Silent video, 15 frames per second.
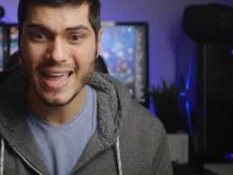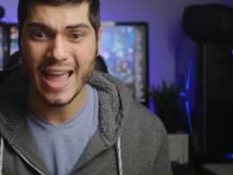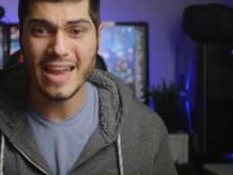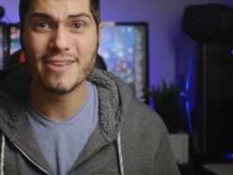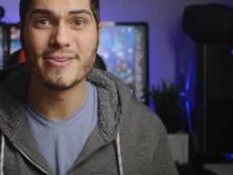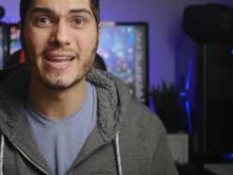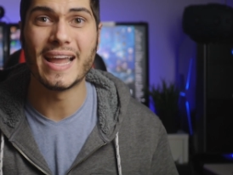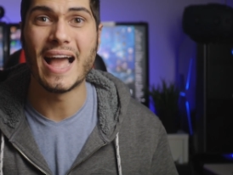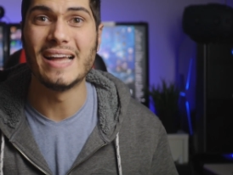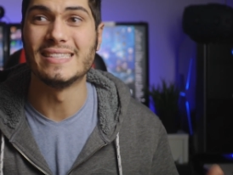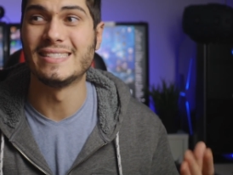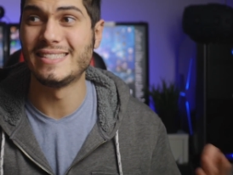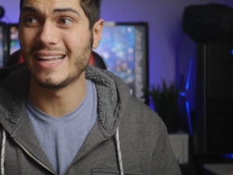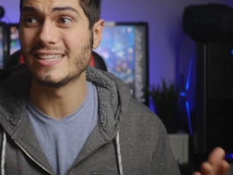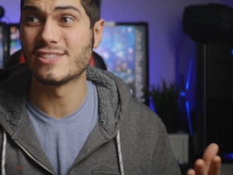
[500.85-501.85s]
Anyway,
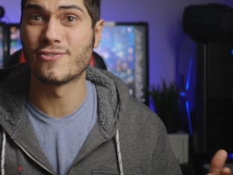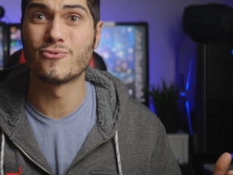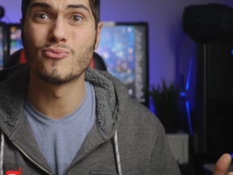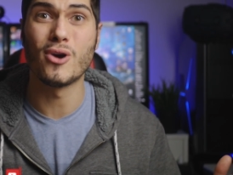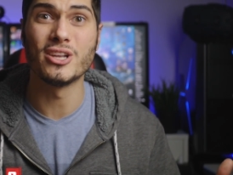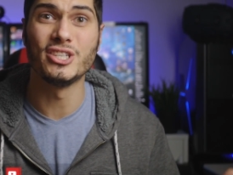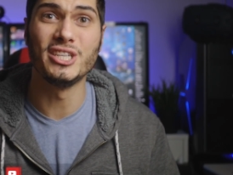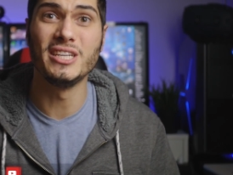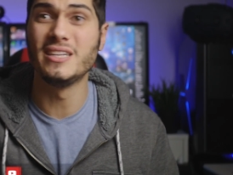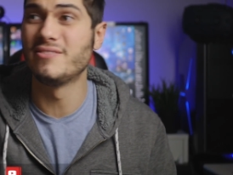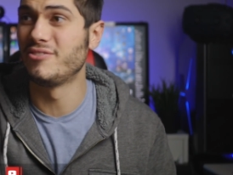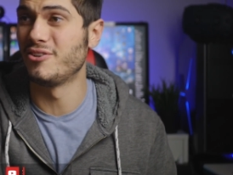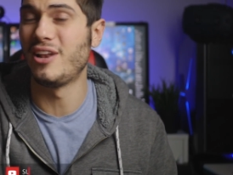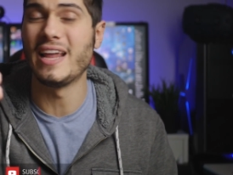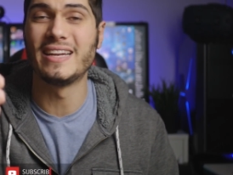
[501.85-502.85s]
guys, thanks for watching.
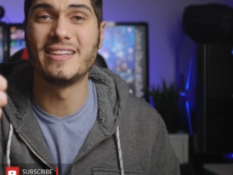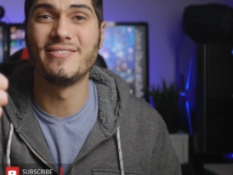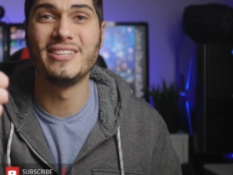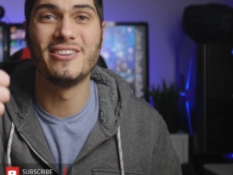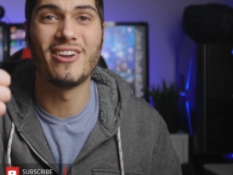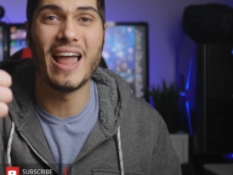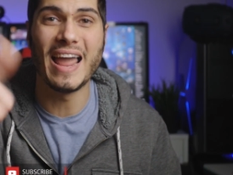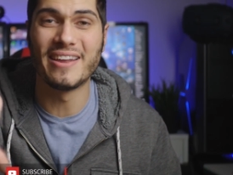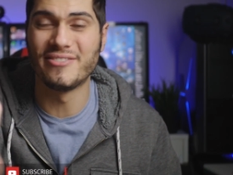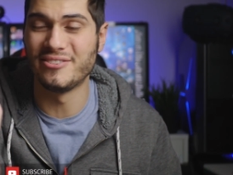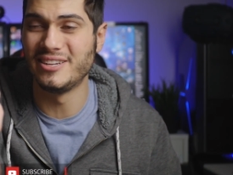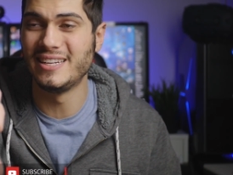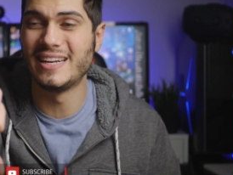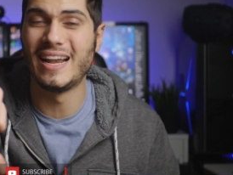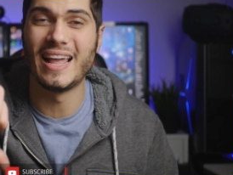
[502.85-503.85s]
If you liked the video, like.
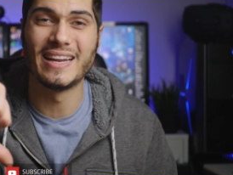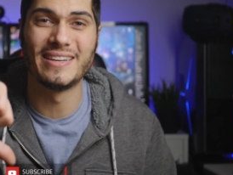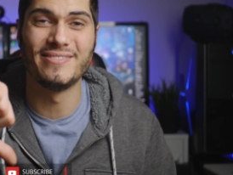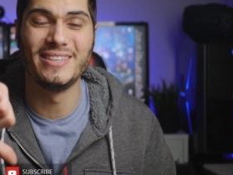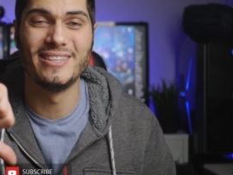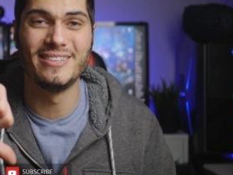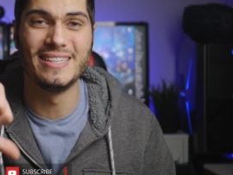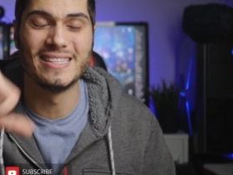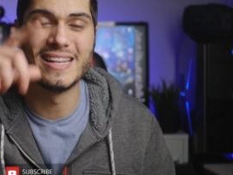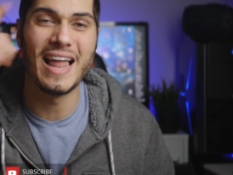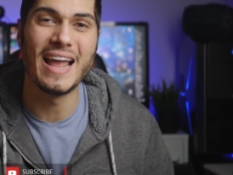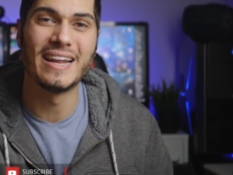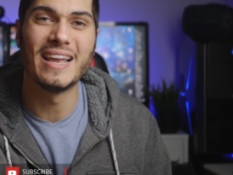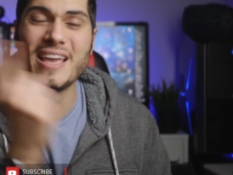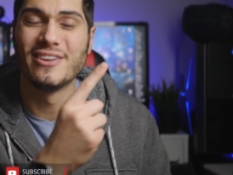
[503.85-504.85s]
If you didn't like the video,
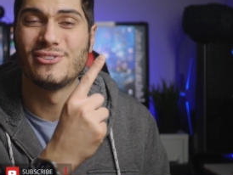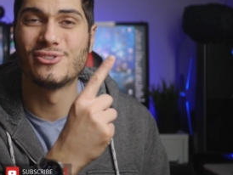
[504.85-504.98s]
dislike.